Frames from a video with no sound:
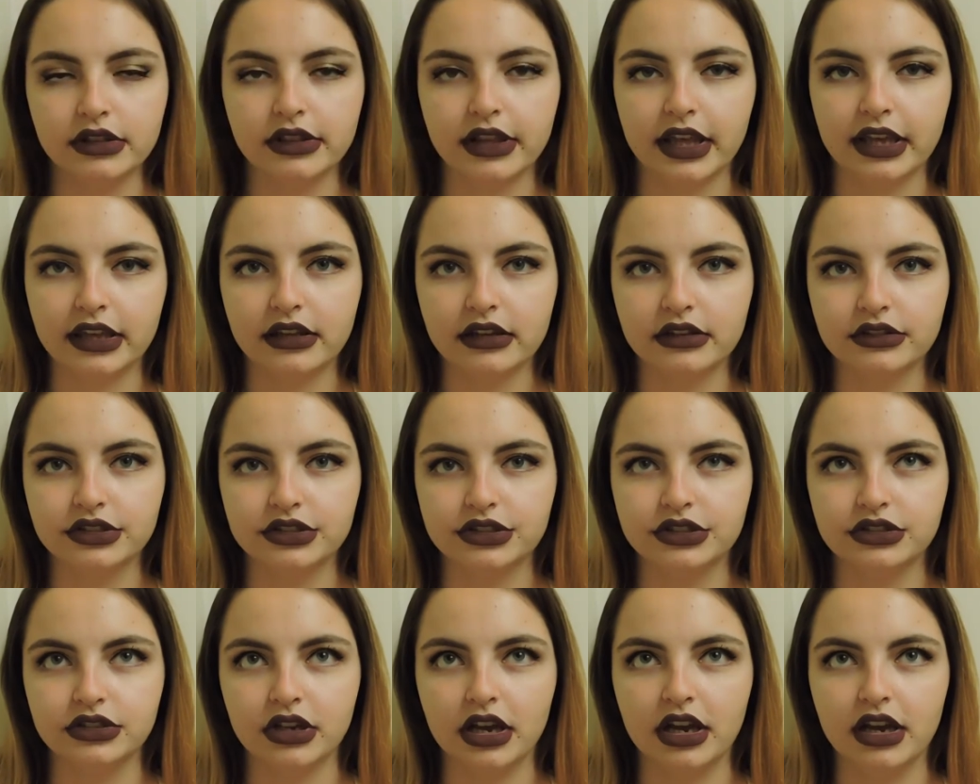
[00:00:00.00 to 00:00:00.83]

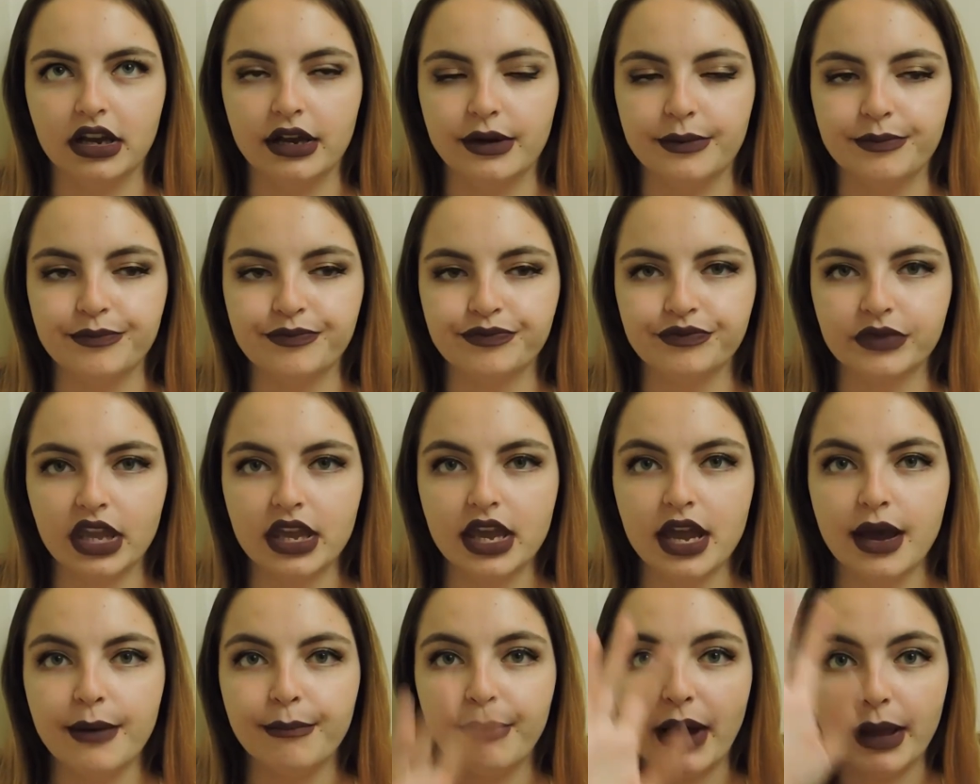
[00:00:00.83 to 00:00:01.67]

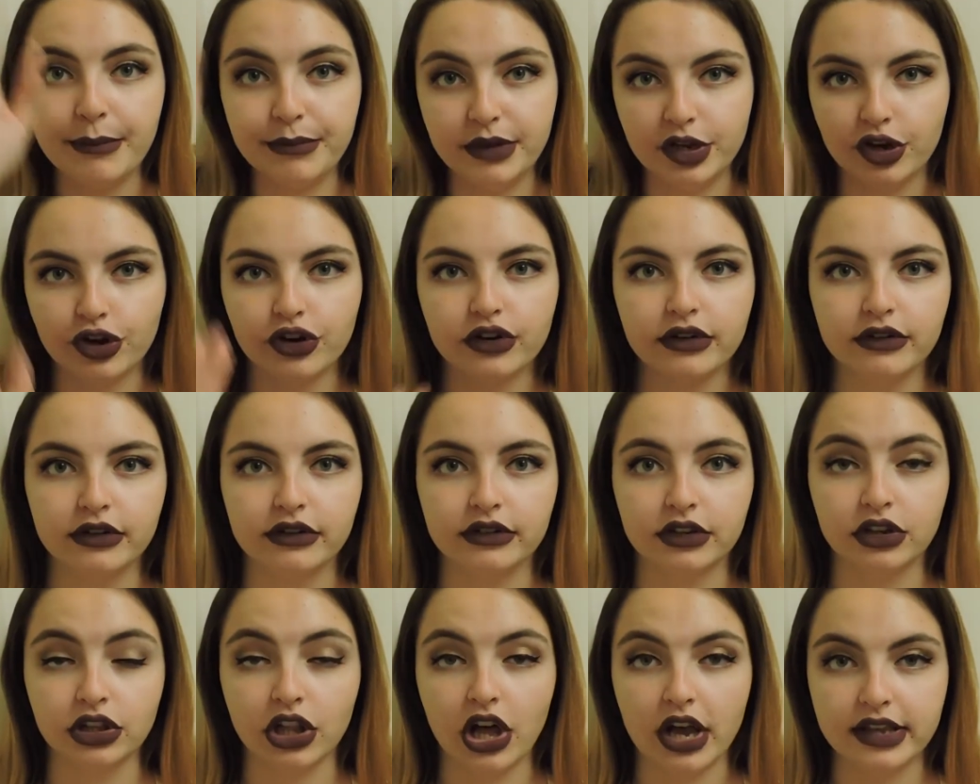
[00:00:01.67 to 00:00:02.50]
my mirror
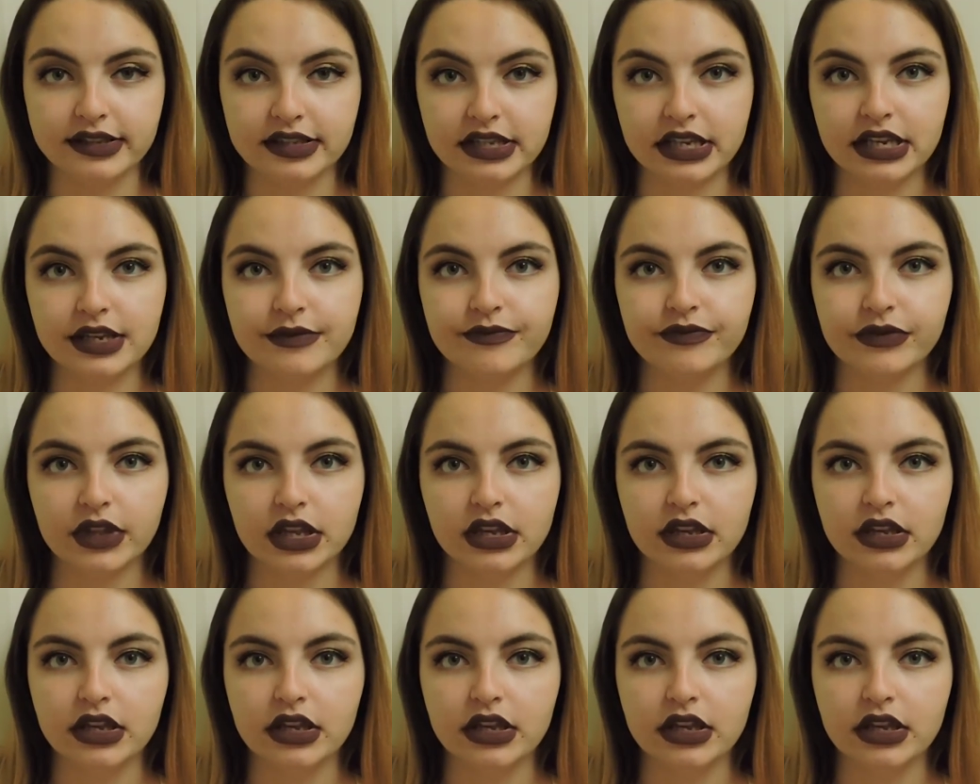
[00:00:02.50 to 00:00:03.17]
closet.